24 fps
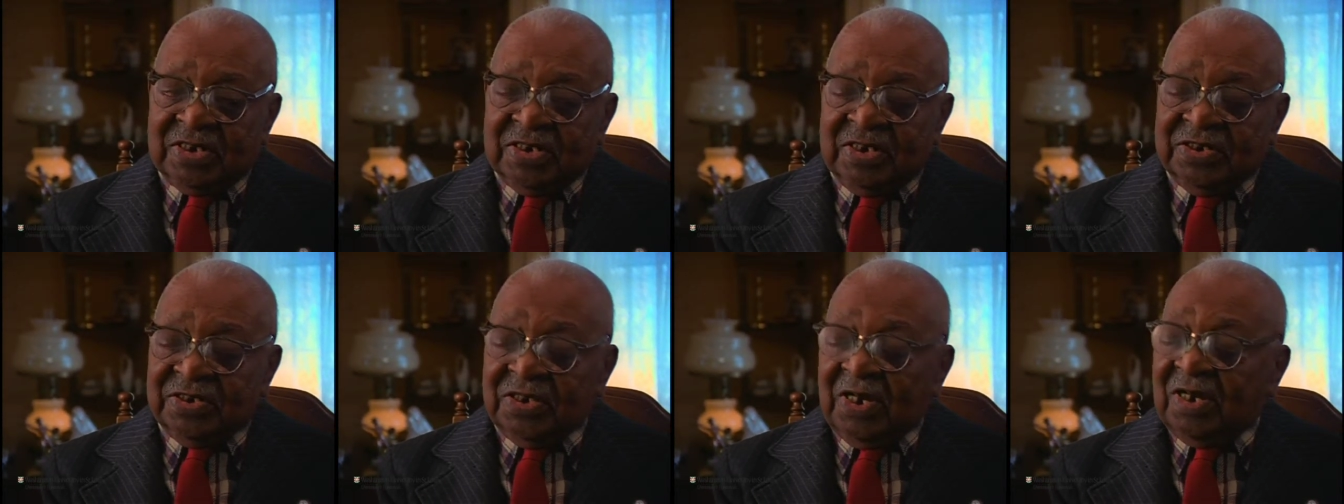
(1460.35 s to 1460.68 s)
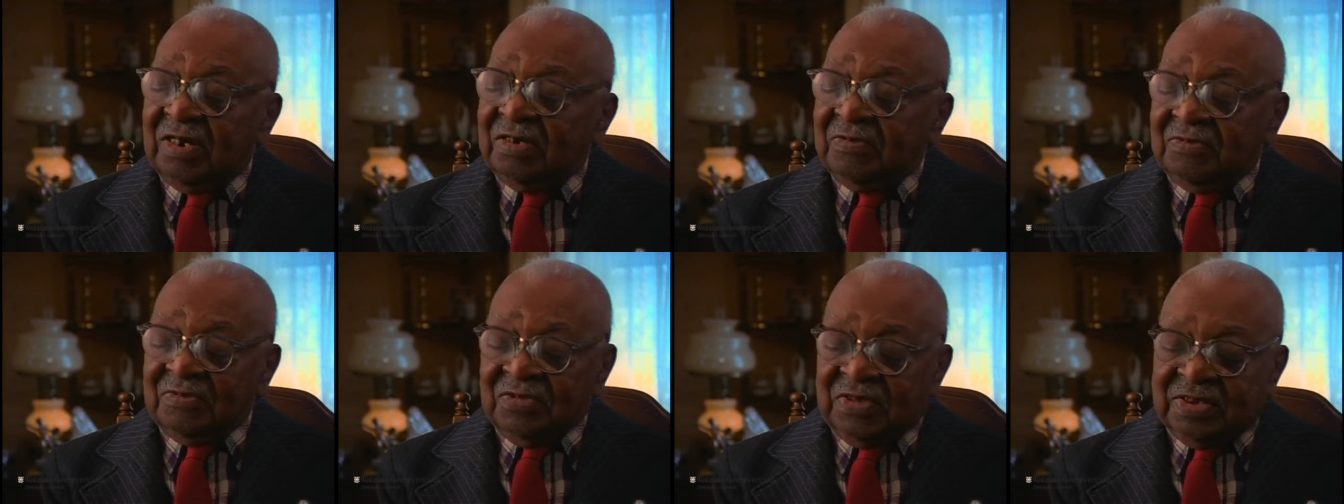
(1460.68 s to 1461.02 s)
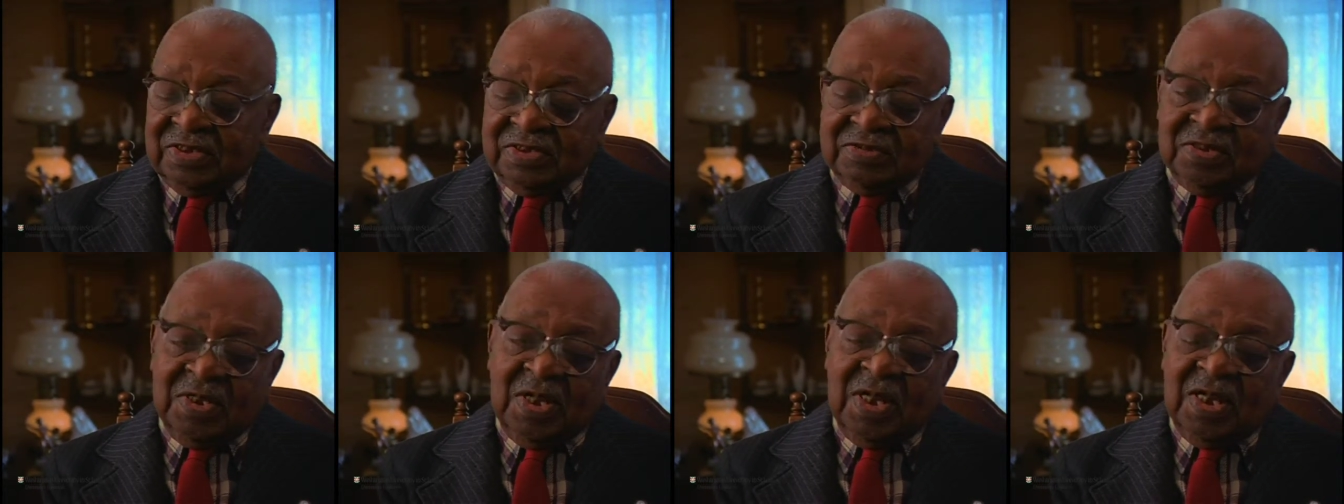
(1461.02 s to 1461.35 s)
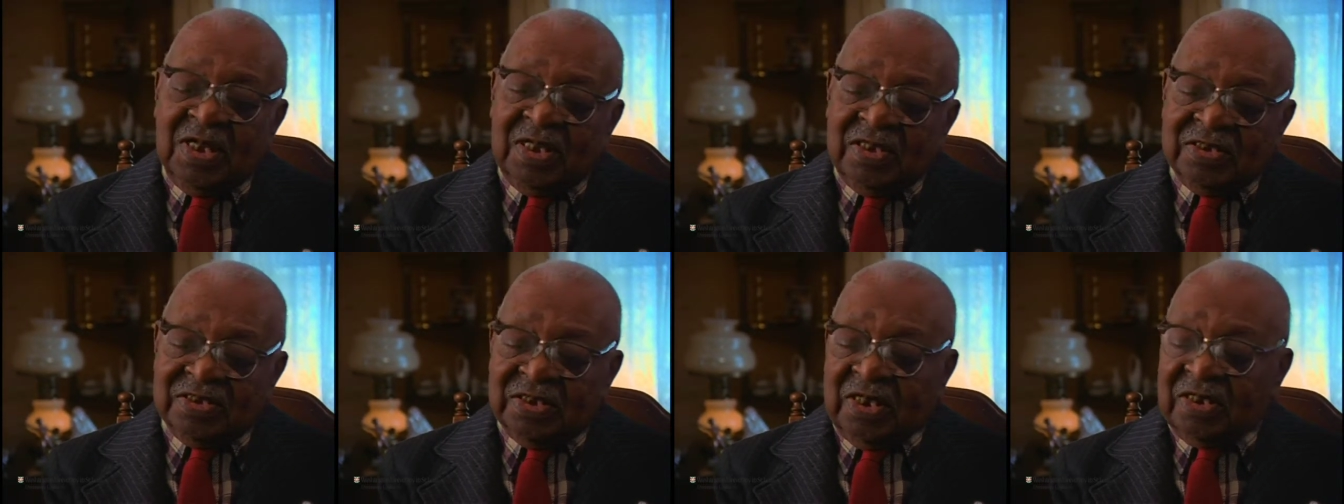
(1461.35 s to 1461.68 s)
The young
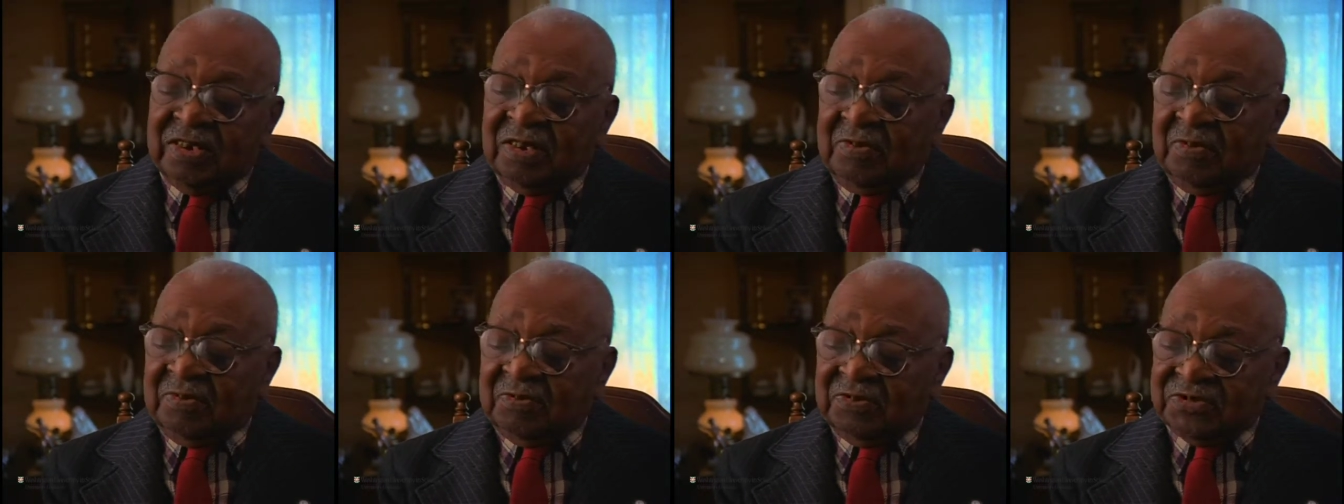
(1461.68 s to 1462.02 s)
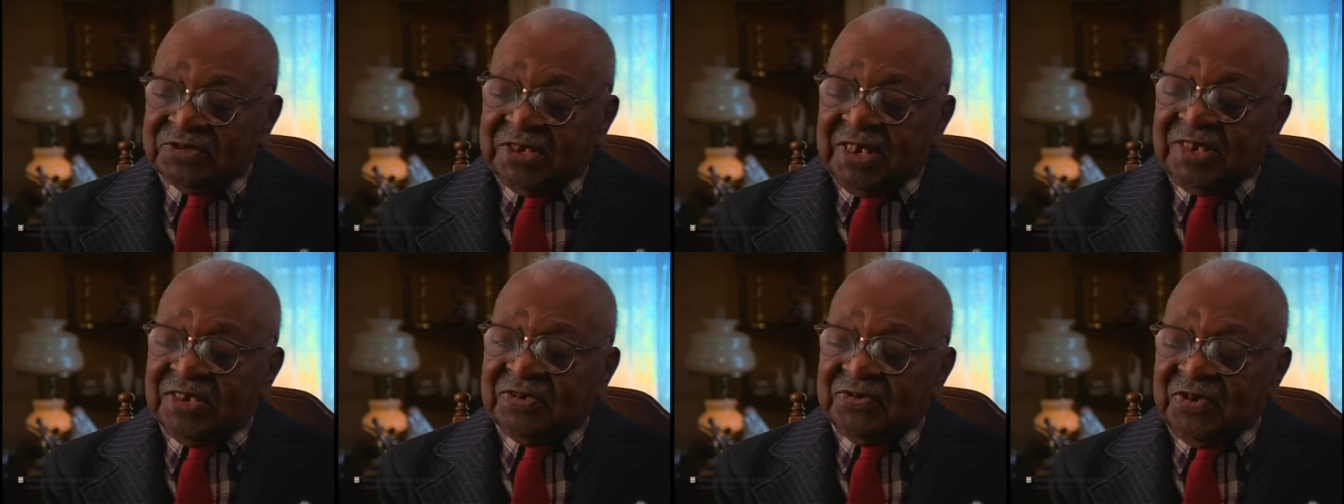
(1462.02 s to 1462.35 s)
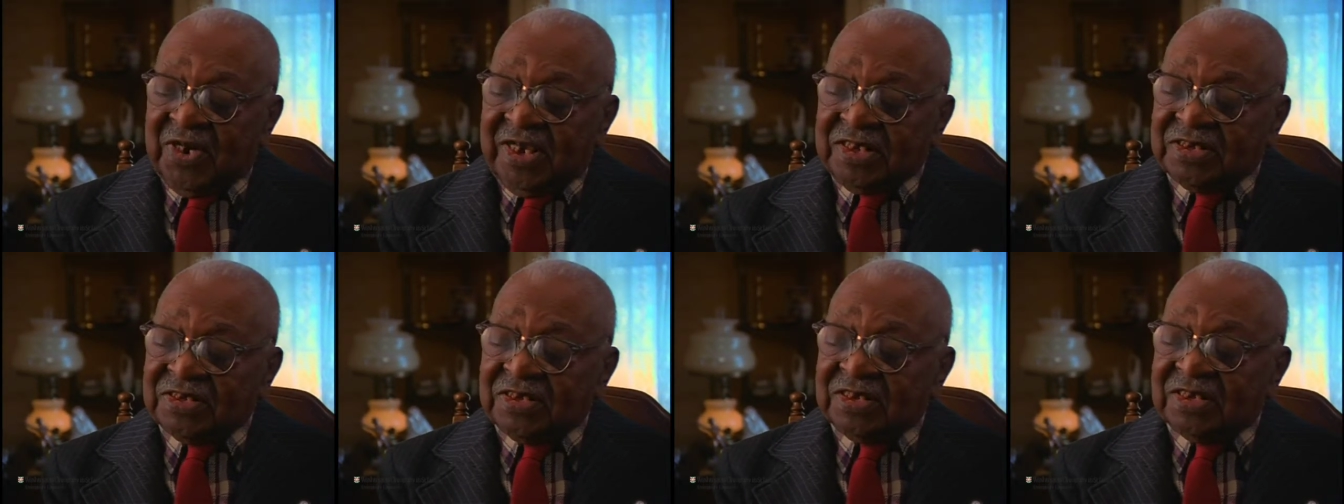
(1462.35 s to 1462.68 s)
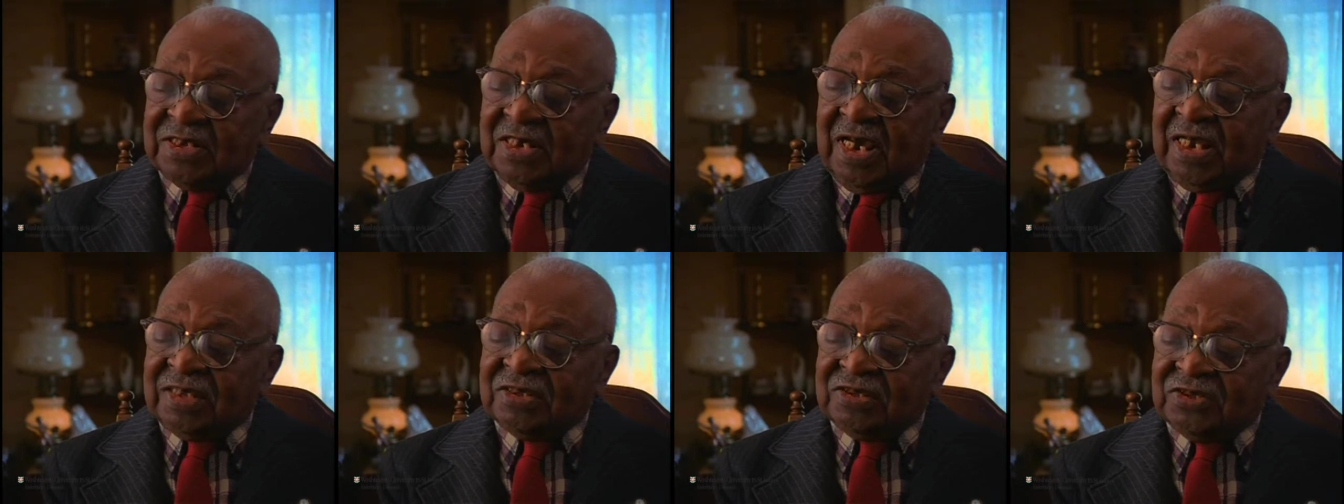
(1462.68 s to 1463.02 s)
younger
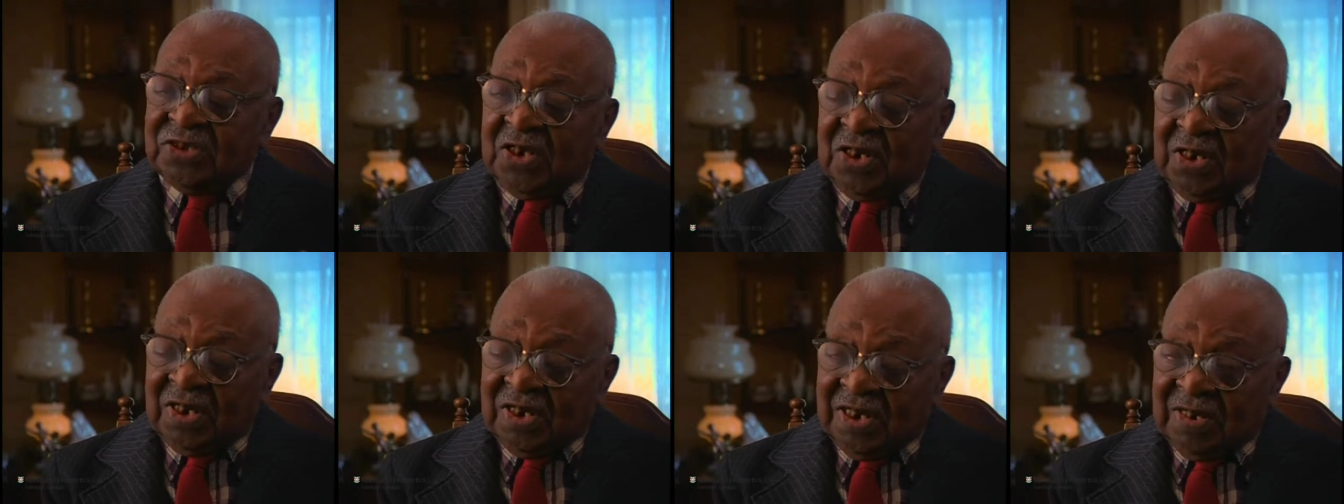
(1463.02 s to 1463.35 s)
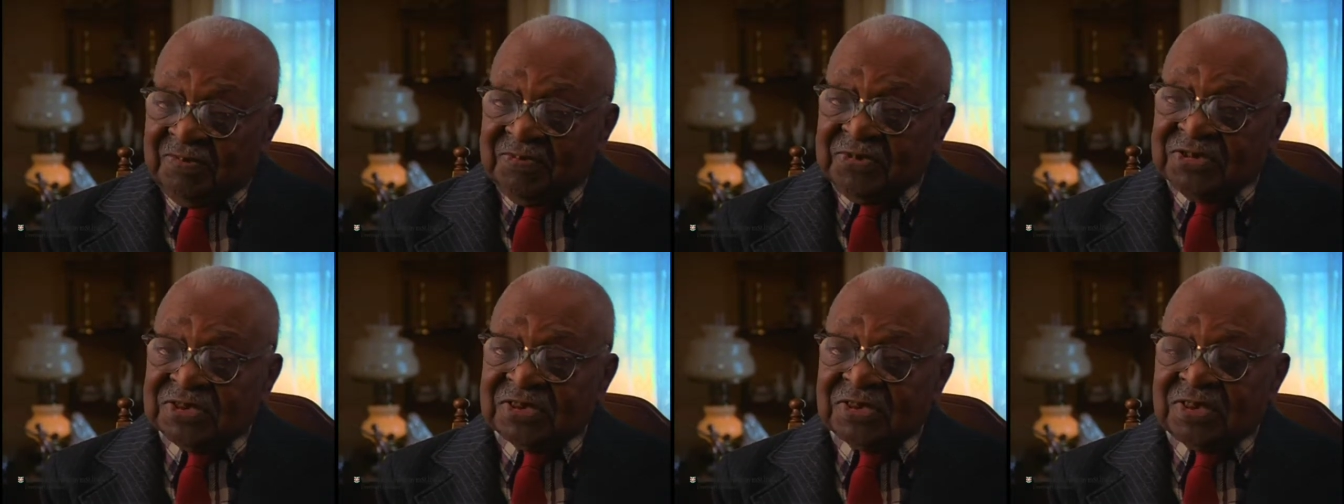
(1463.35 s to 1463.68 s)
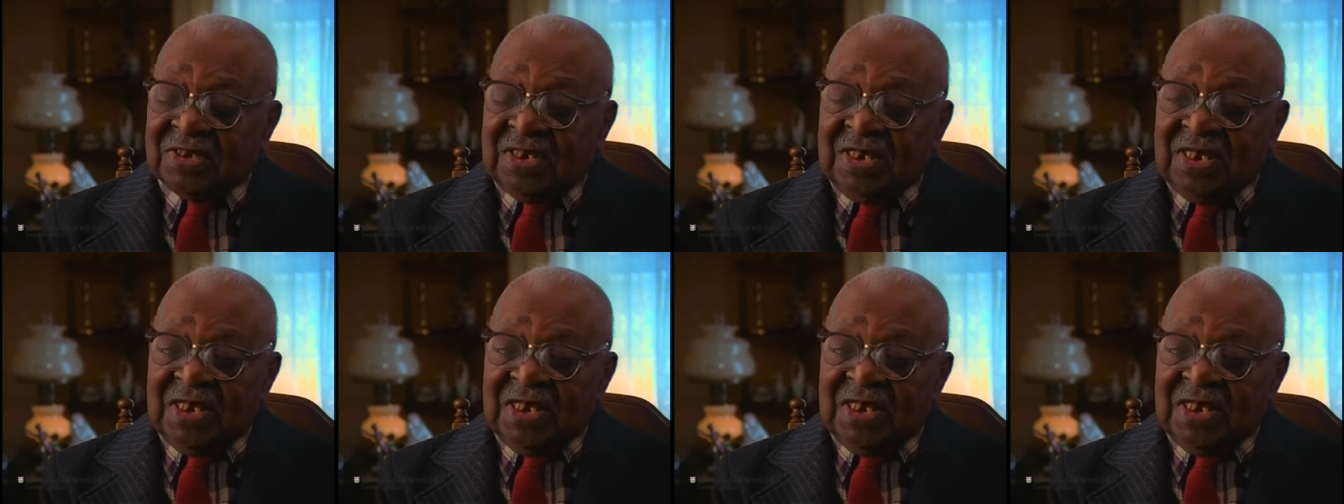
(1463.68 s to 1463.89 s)
generations got jobs.